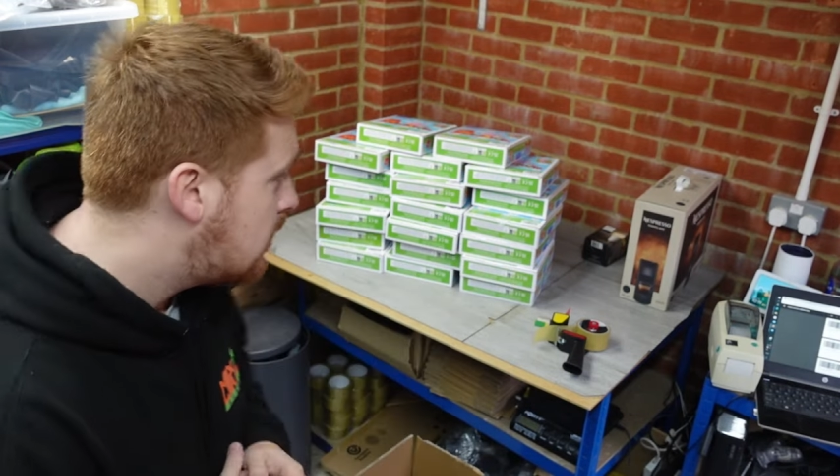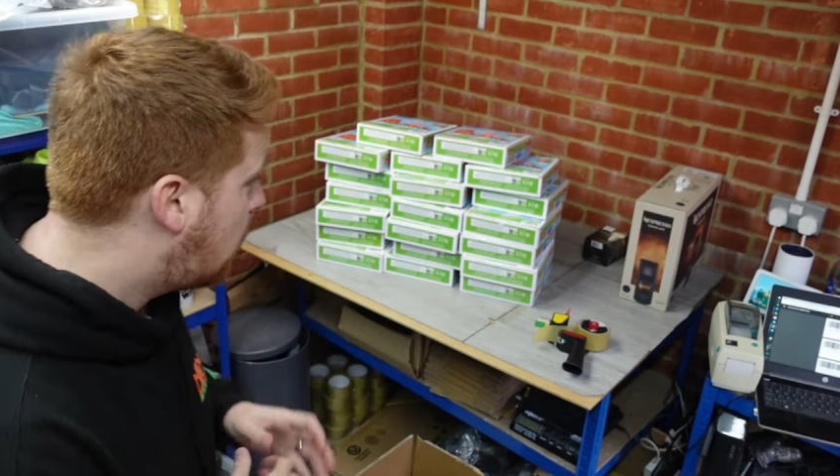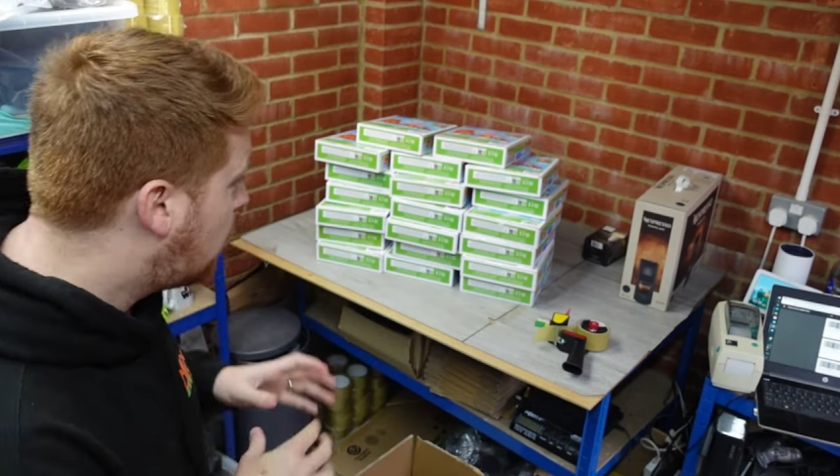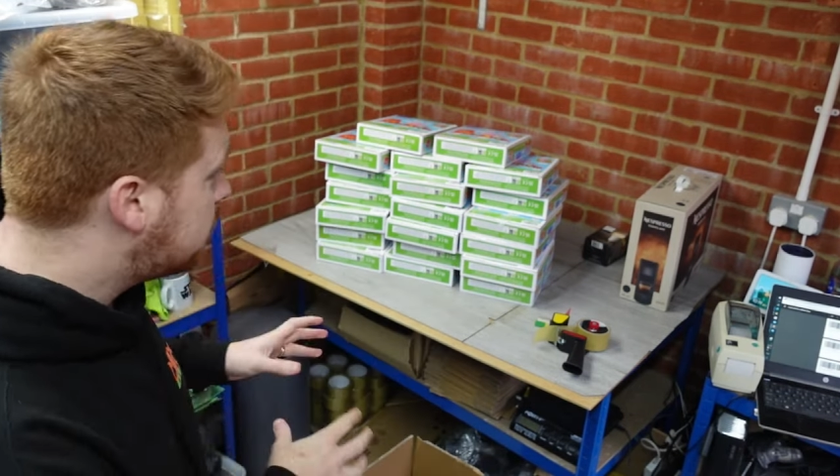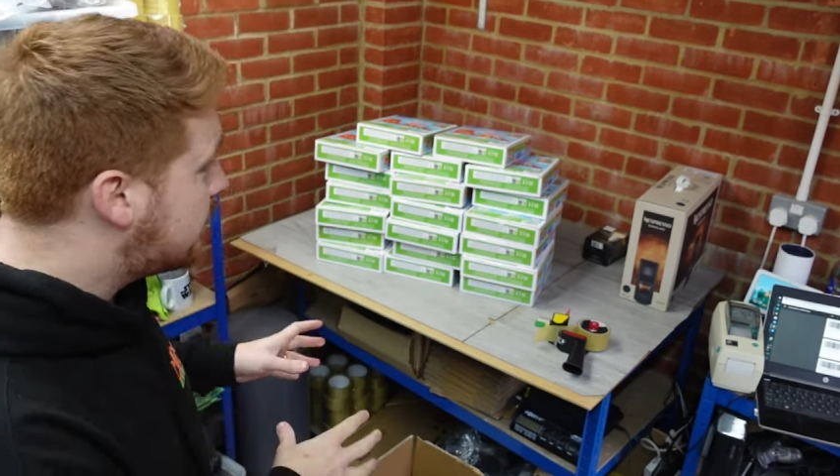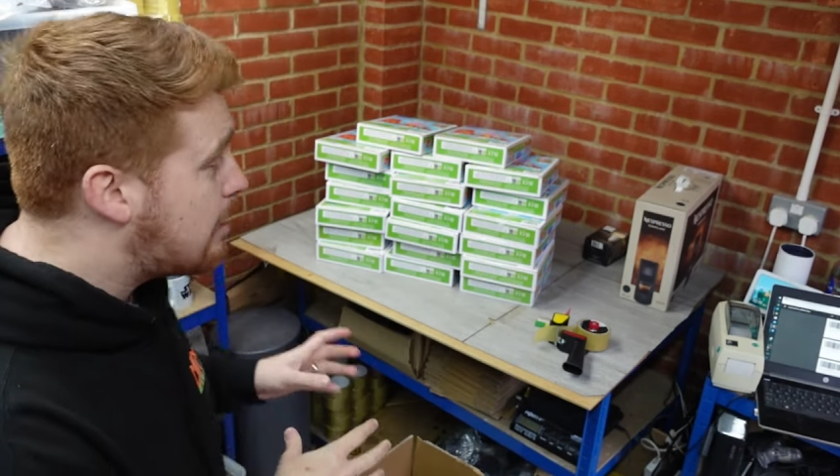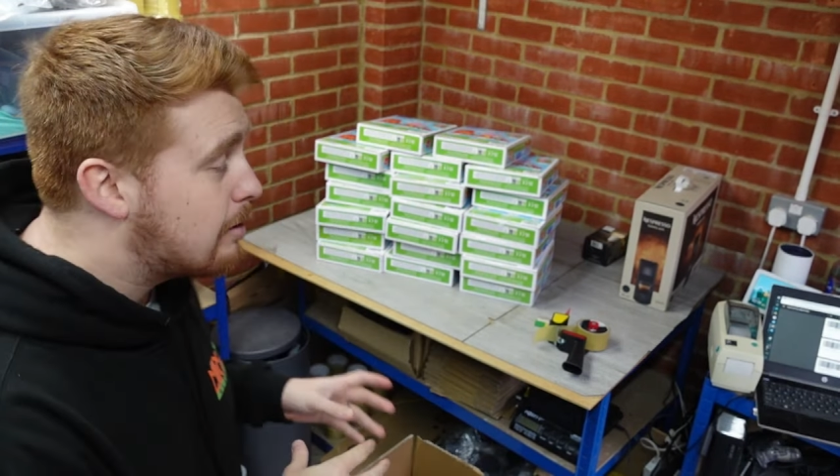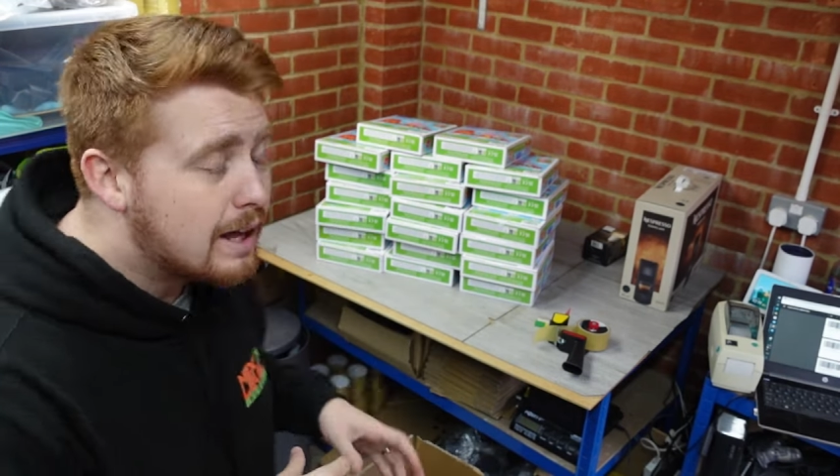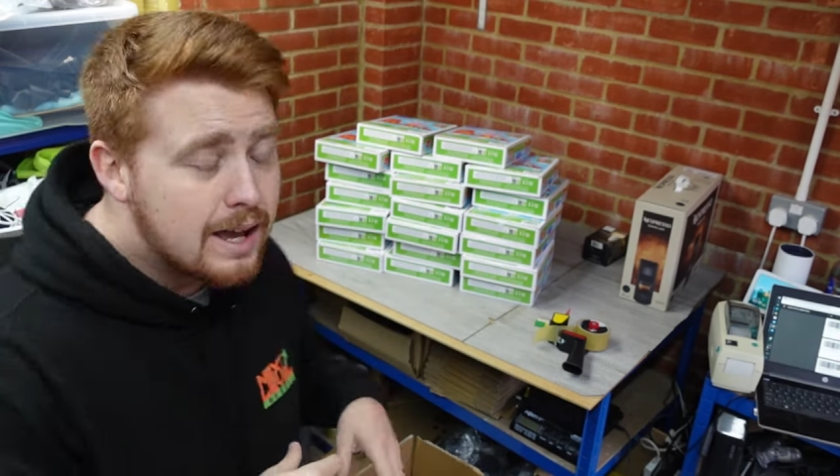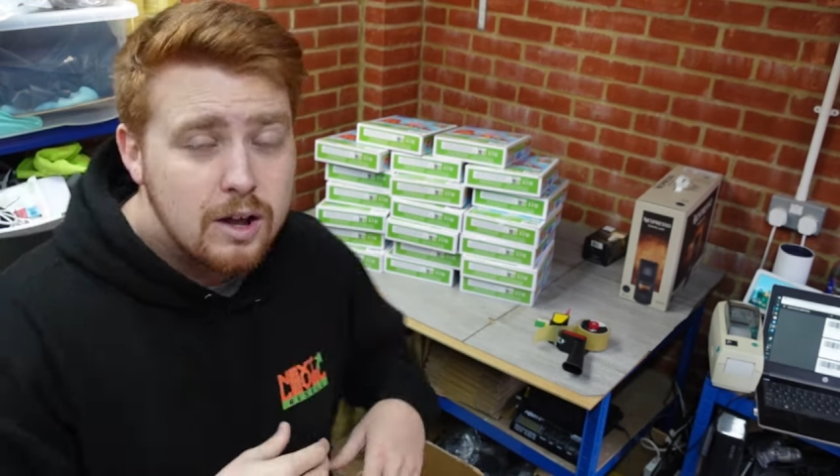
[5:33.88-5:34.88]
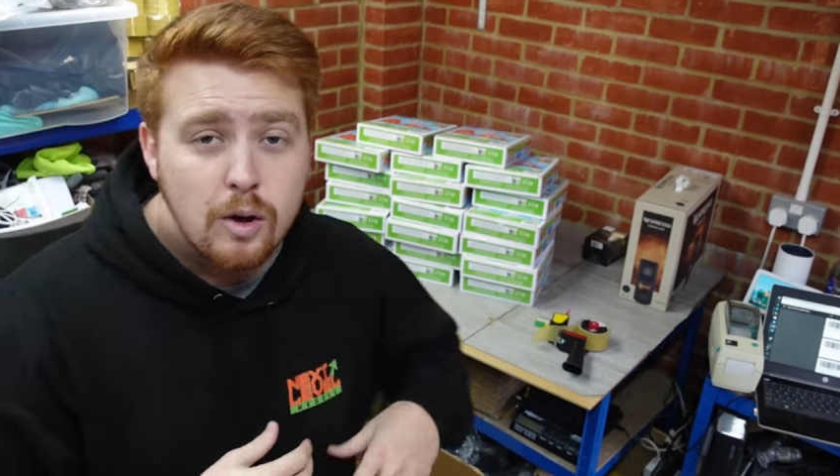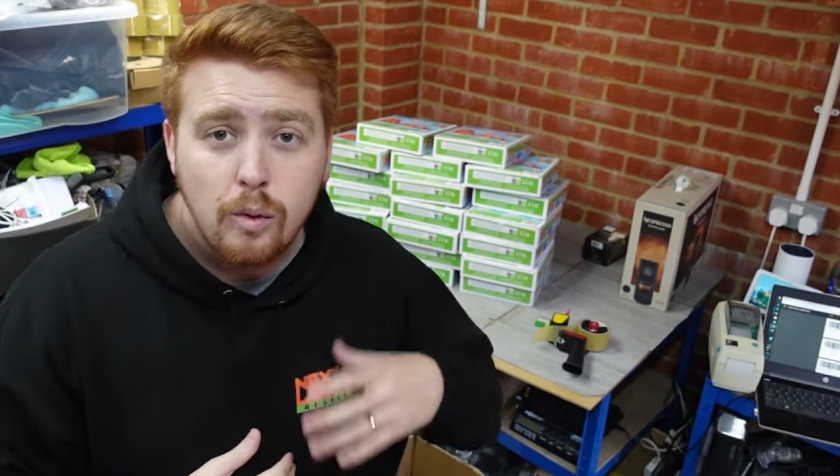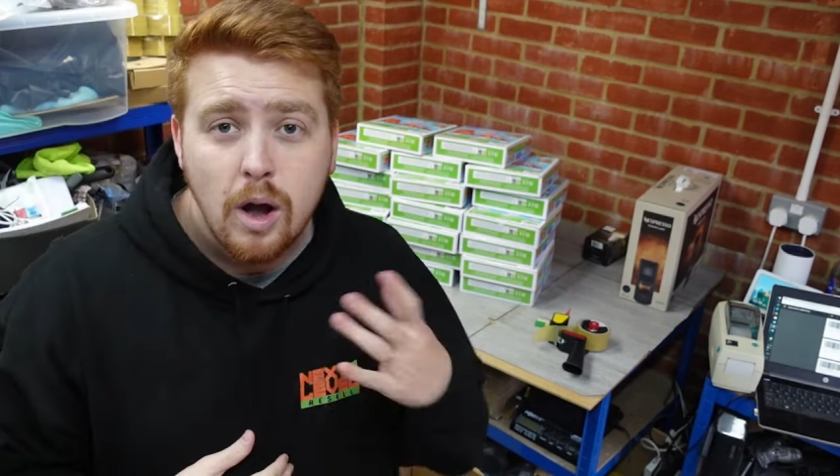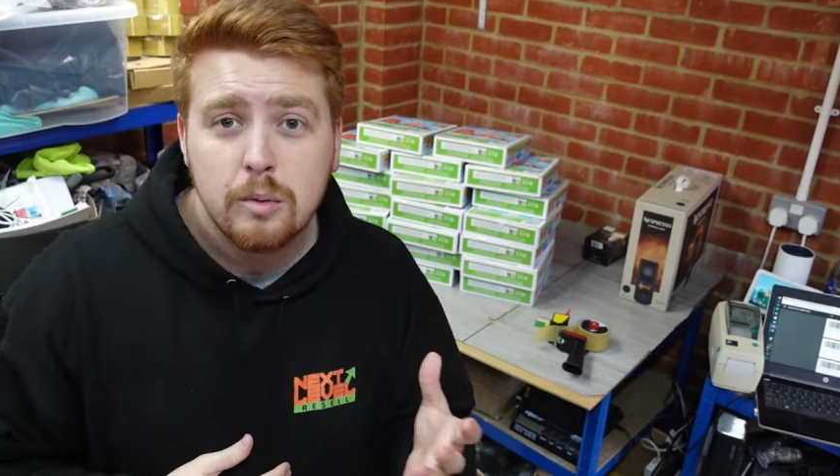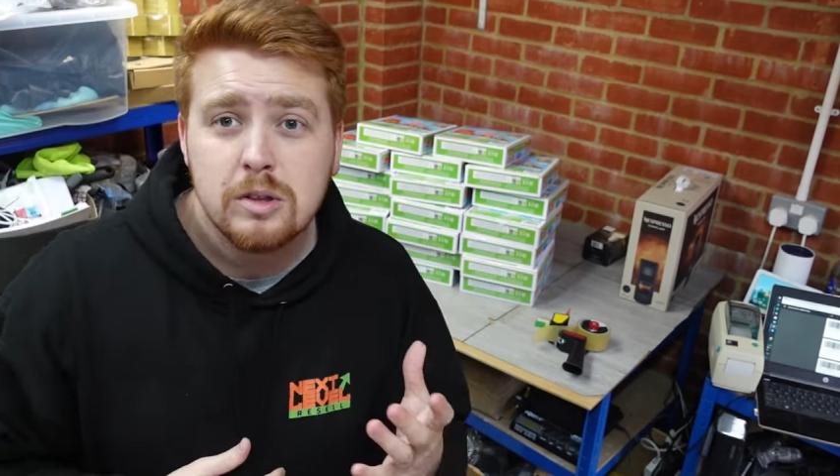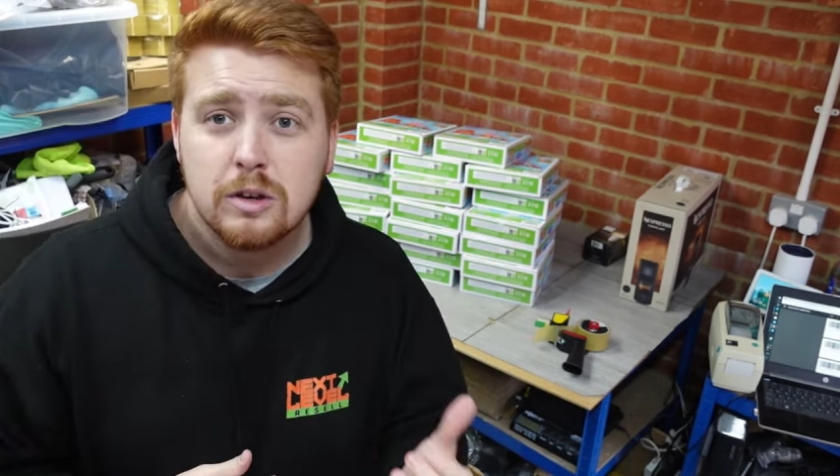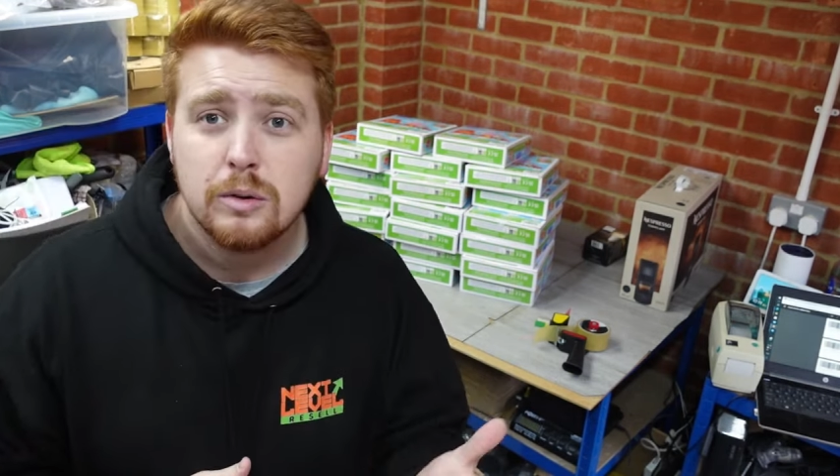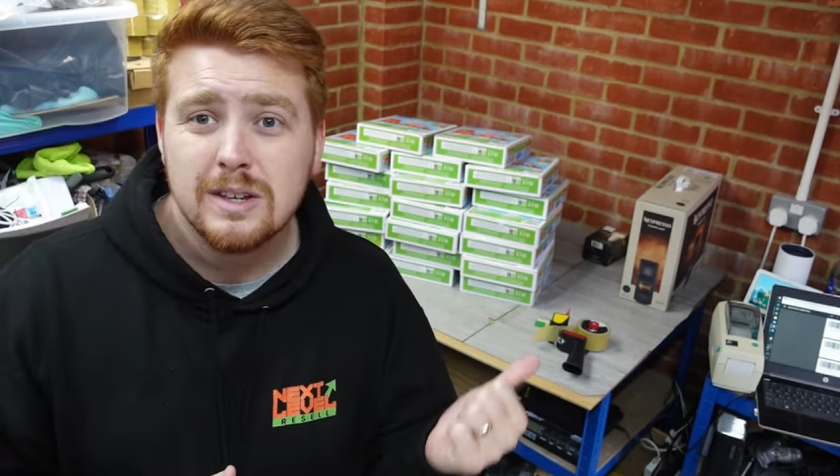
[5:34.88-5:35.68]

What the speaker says: Ordinarily, what I would do